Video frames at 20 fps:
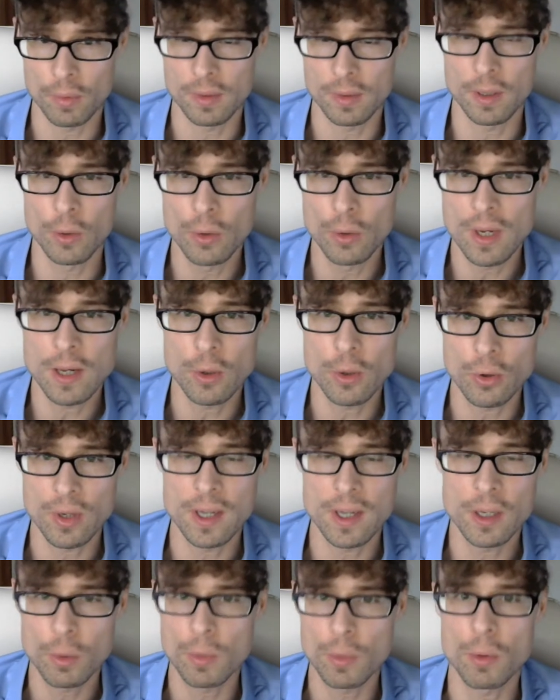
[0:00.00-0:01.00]
you need to
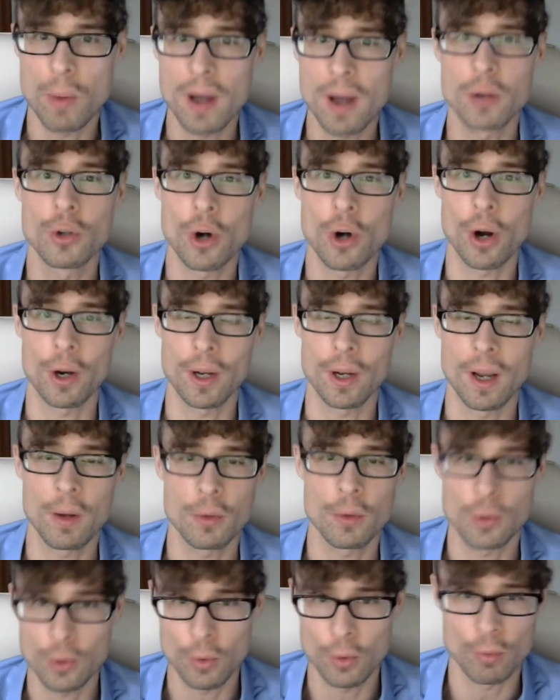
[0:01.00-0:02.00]
treat it with one drug.
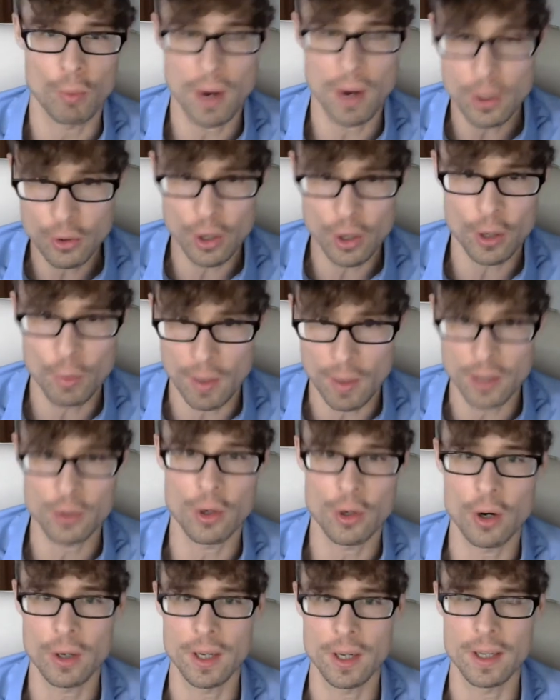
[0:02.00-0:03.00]
So one drug, one
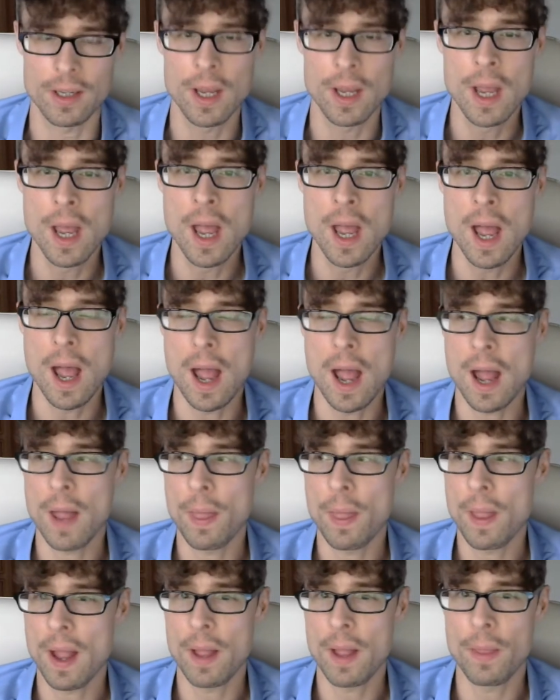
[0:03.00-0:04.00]
target.
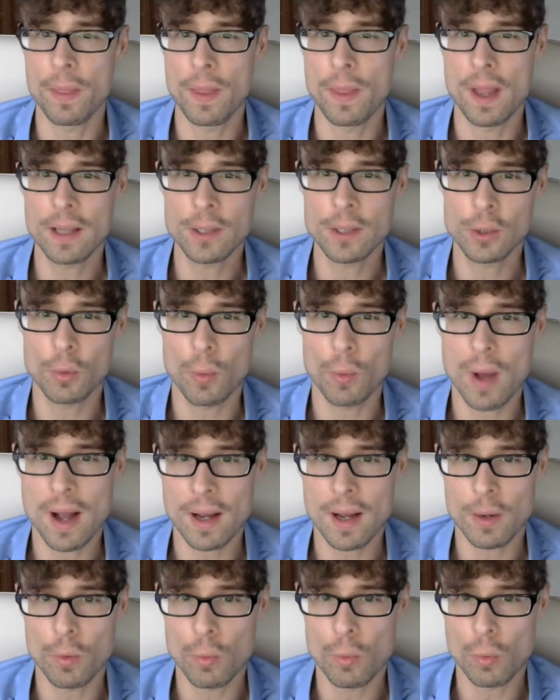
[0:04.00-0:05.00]
And that's
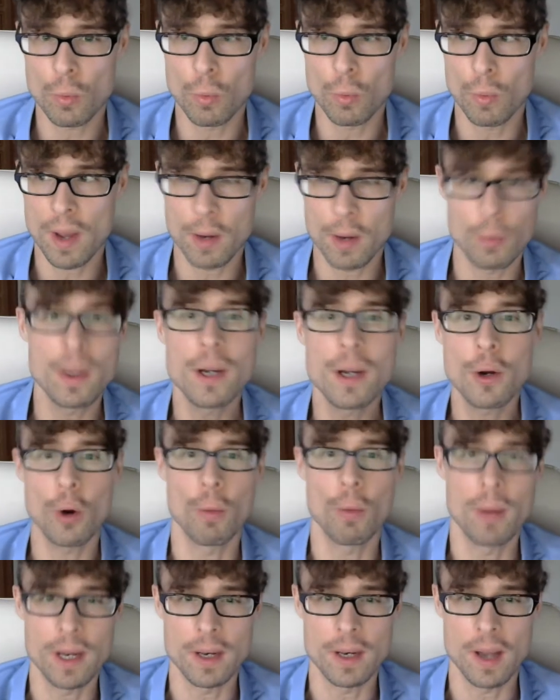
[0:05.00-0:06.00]
where we
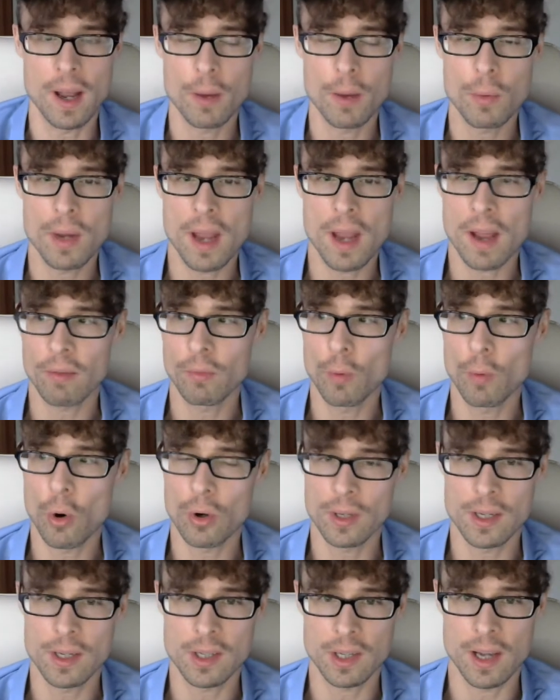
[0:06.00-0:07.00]
come in. We have
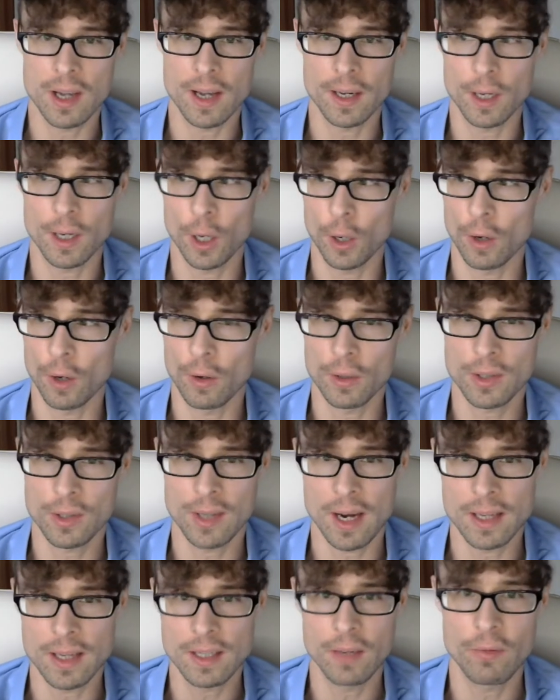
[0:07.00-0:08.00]
more this like
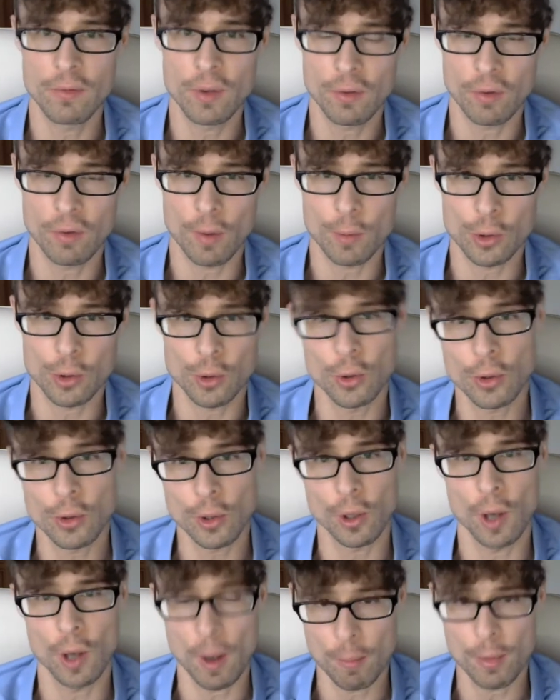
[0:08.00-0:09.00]
scientific
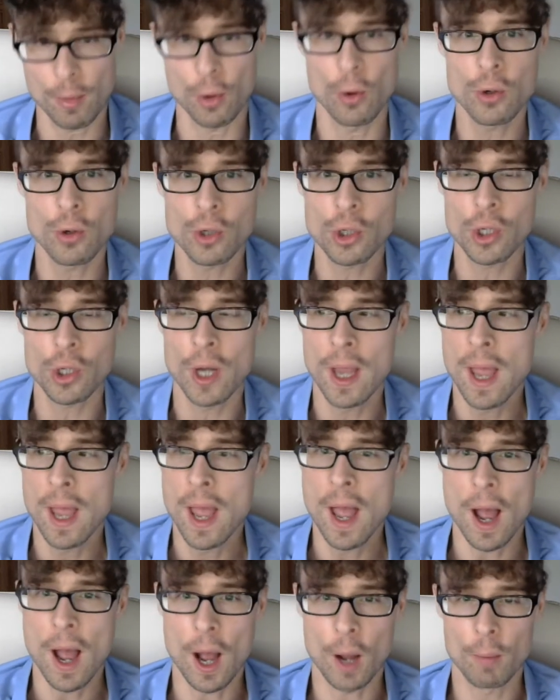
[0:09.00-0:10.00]
pharmaceutical approach,
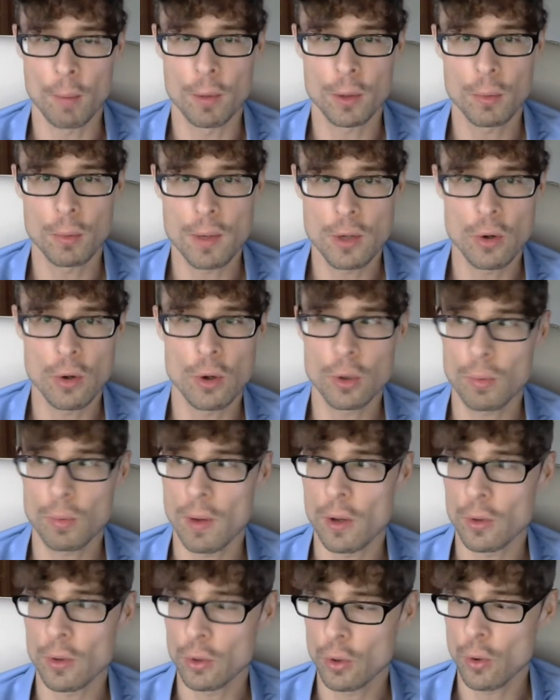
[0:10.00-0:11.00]
but we don't
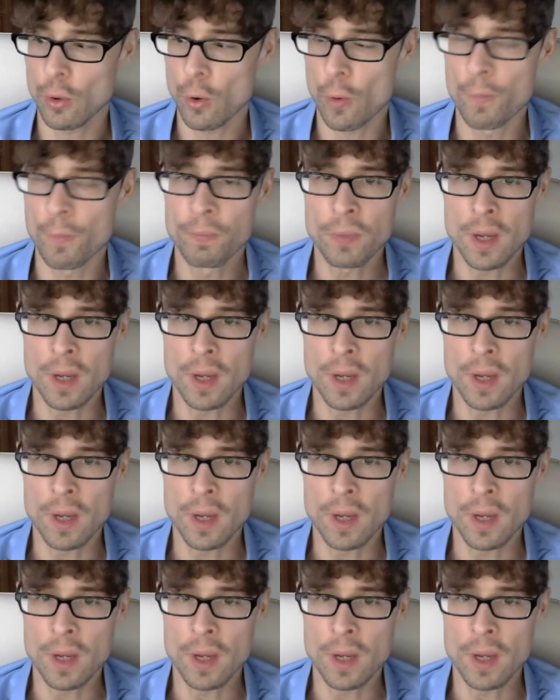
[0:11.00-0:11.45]
want to